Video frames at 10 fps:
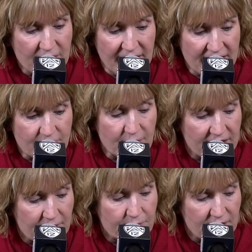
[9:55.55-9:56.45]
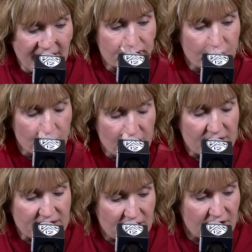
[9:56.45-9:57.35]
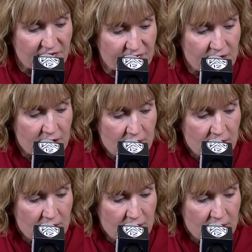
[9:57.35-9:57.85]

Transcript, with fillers: we had to play a, a really tough